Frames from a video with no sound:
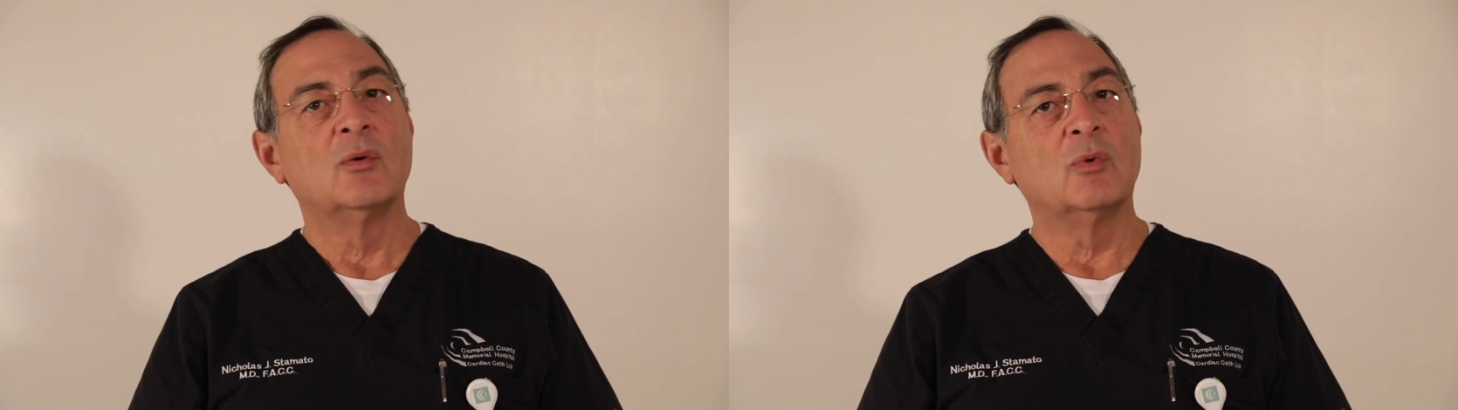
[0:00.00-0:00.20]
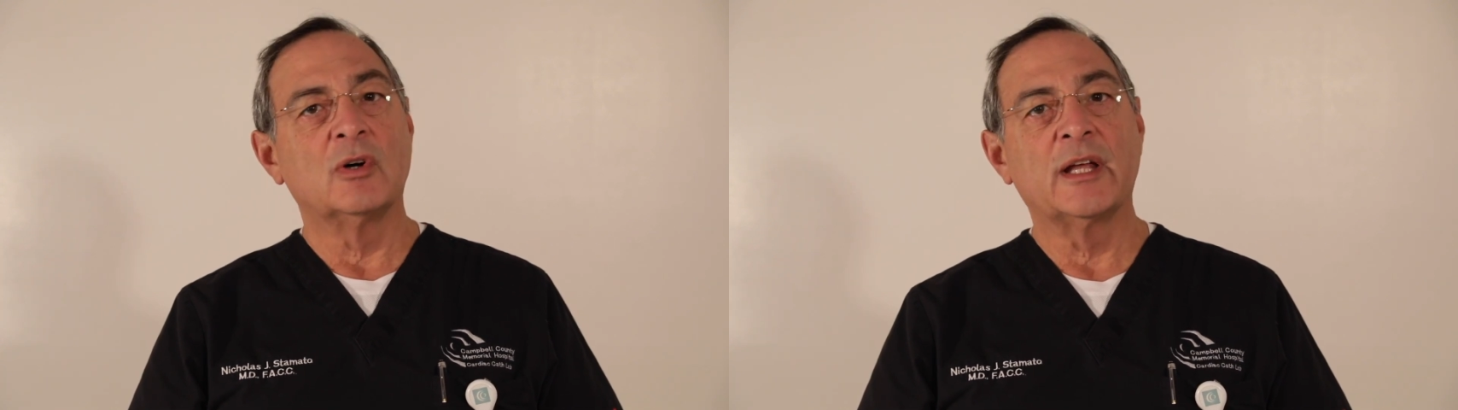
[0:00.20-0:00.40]

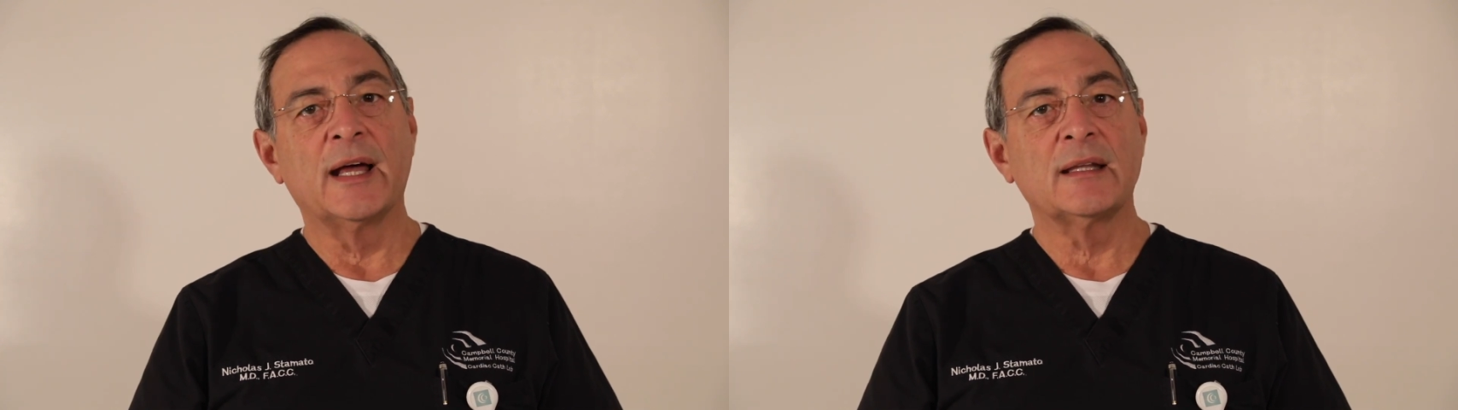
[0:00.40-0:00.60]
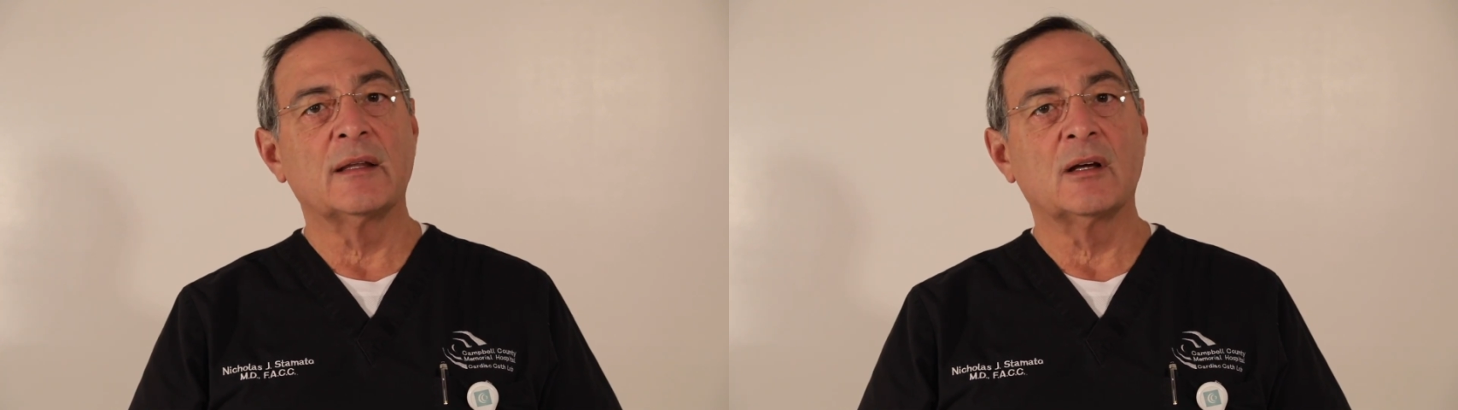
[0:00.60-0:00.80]
will
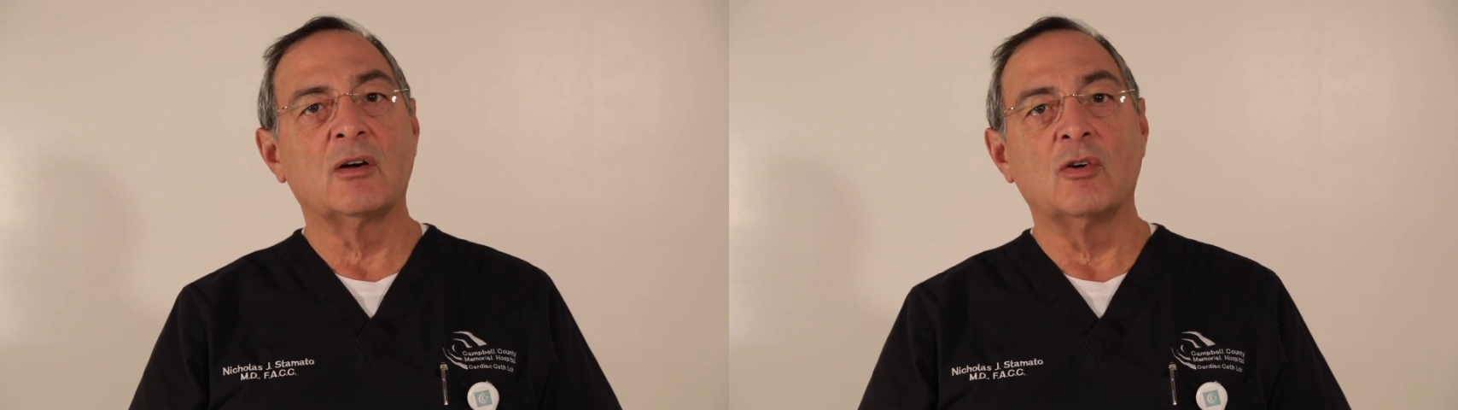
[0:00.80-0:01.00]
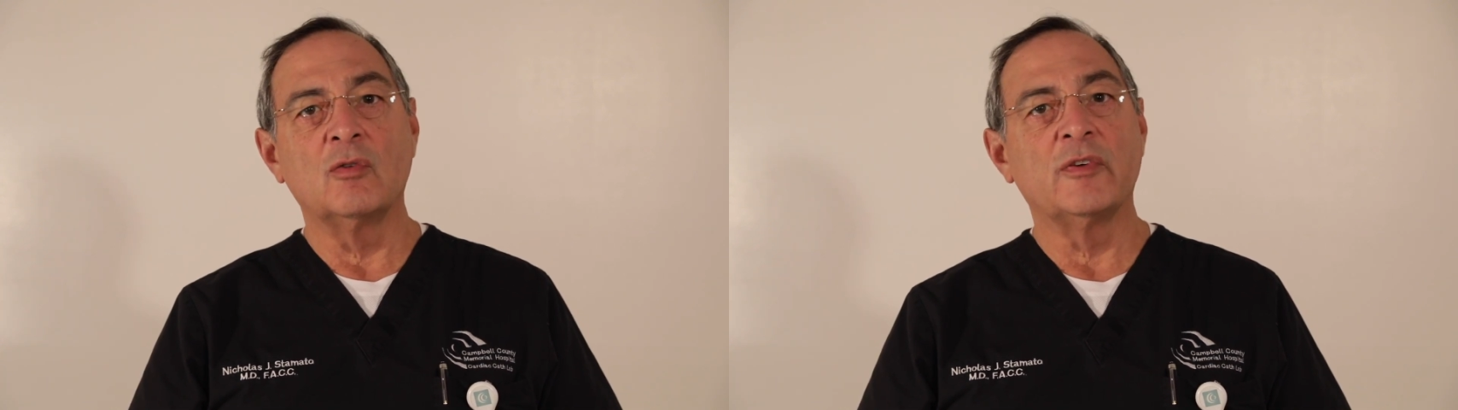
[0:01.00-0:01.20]
get the
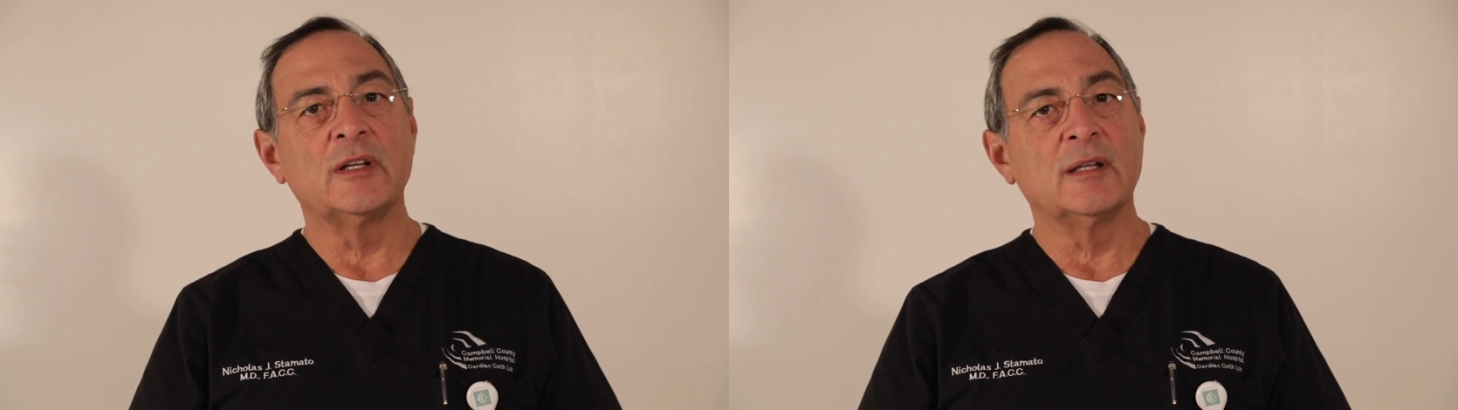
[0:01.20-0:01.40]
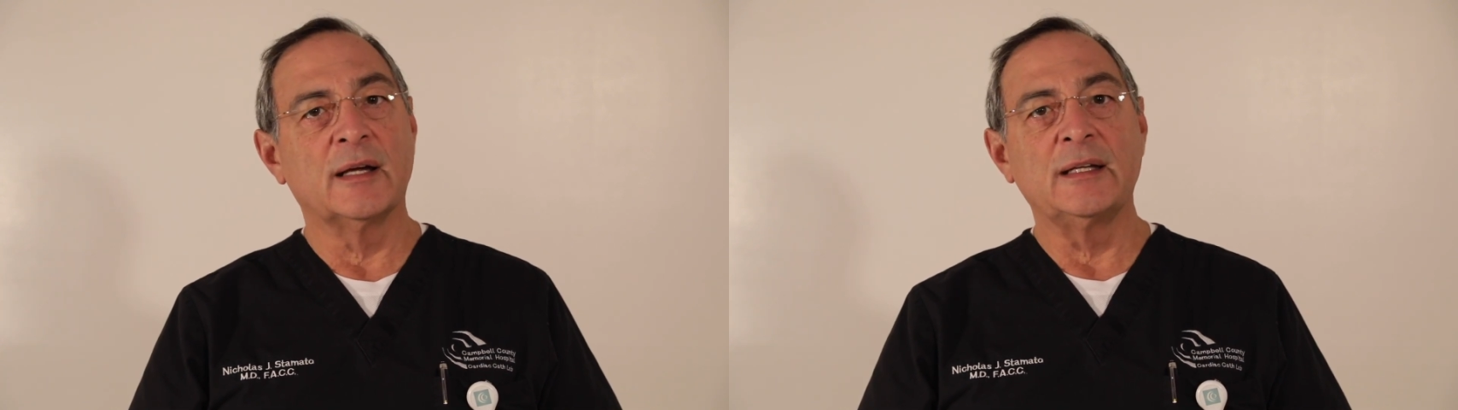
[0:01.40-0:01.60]

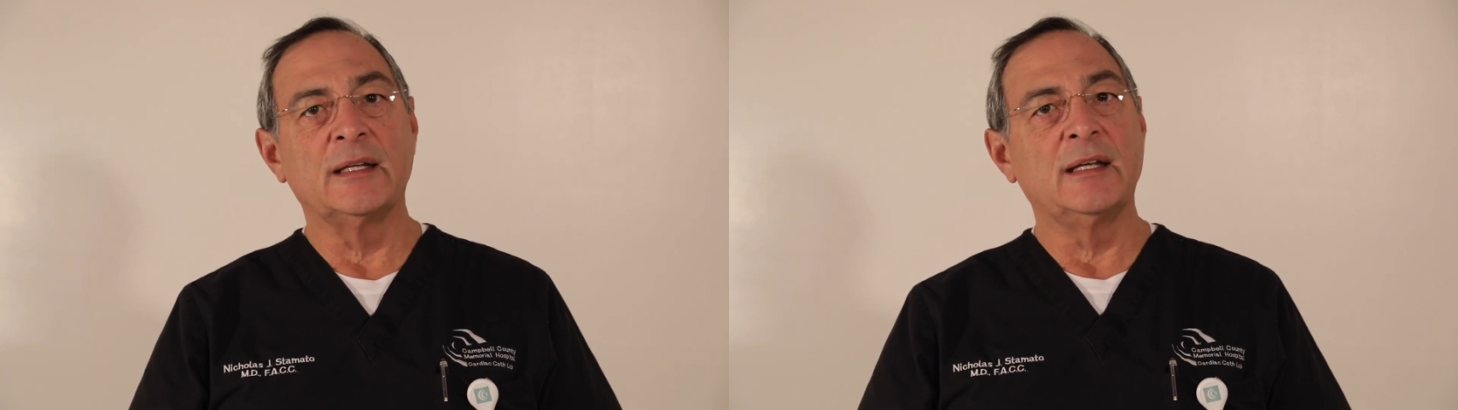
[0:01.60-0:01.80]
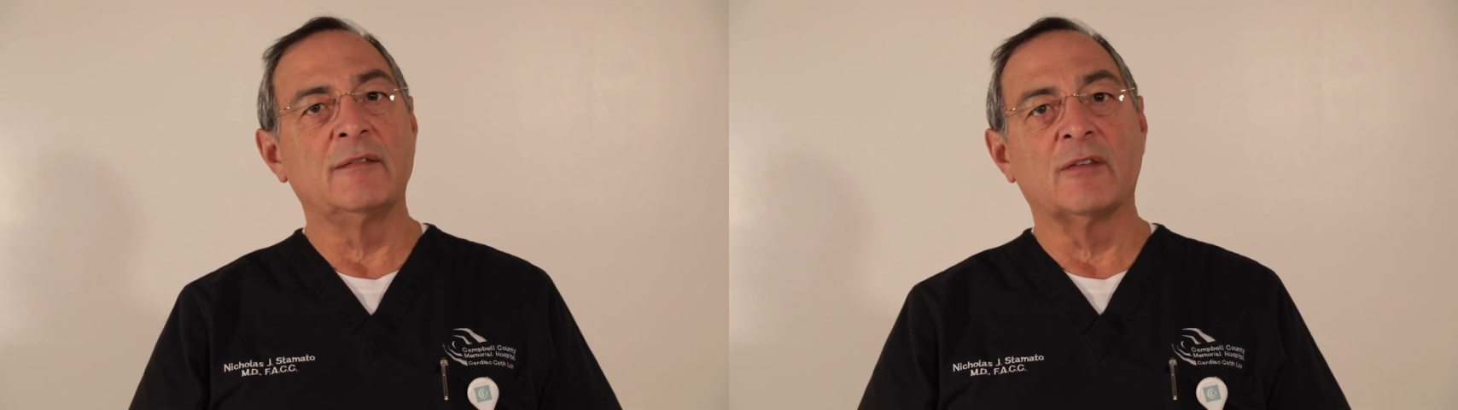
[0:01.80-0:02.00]

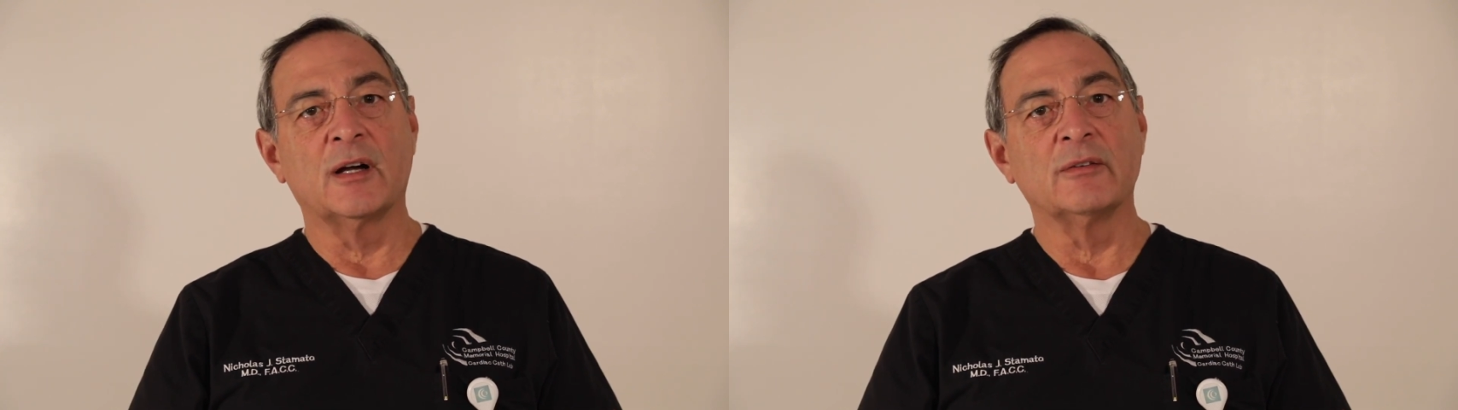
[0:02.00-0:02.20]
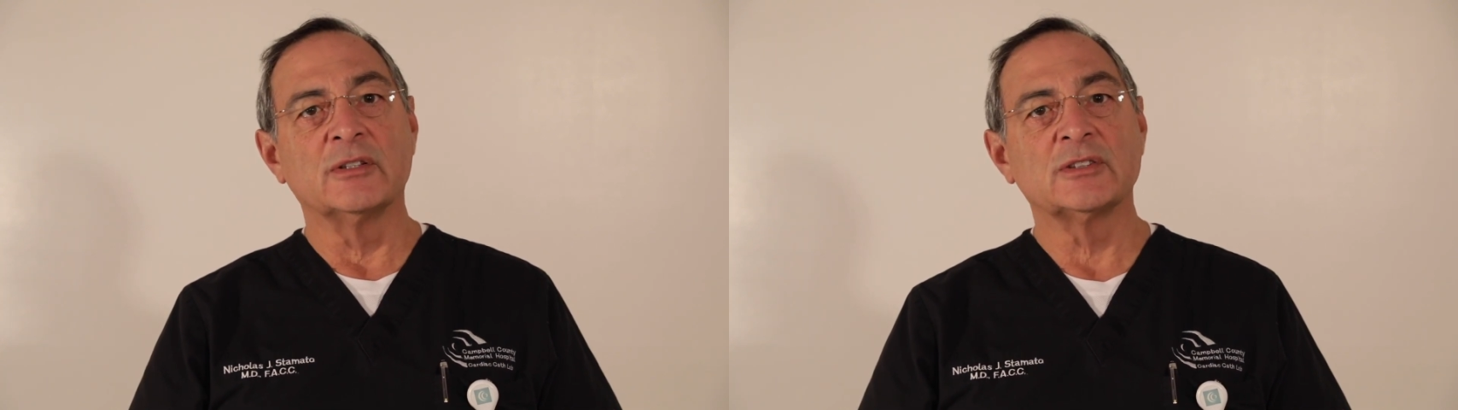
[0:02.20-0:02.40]
COVID-19
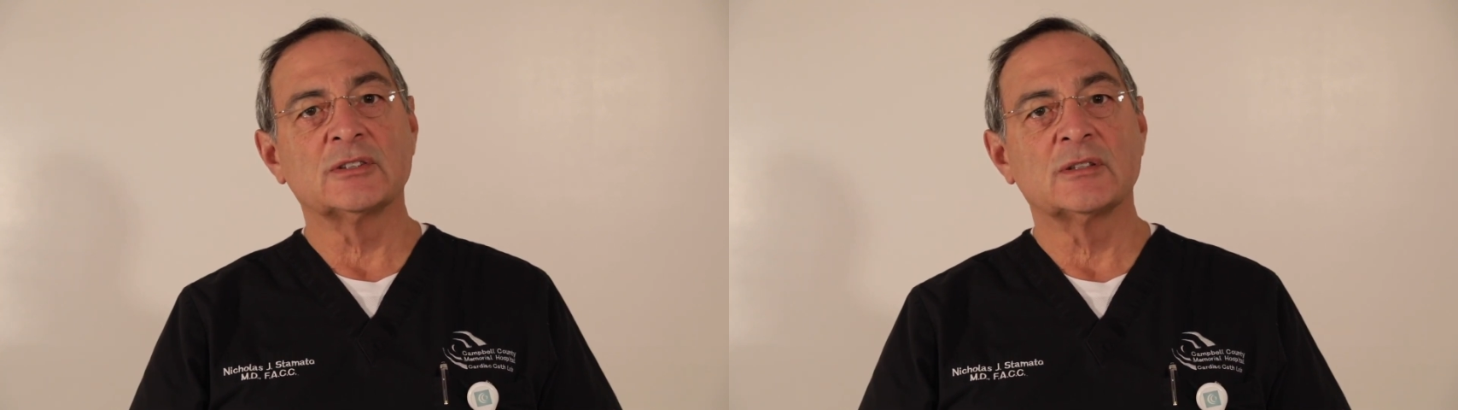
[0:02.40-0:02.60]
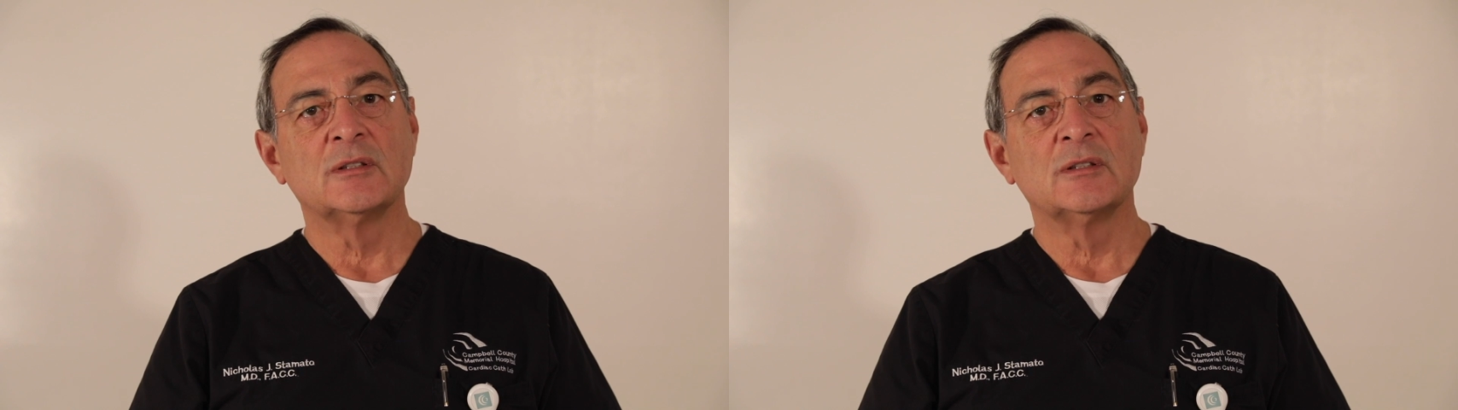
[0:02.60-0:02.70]
virus.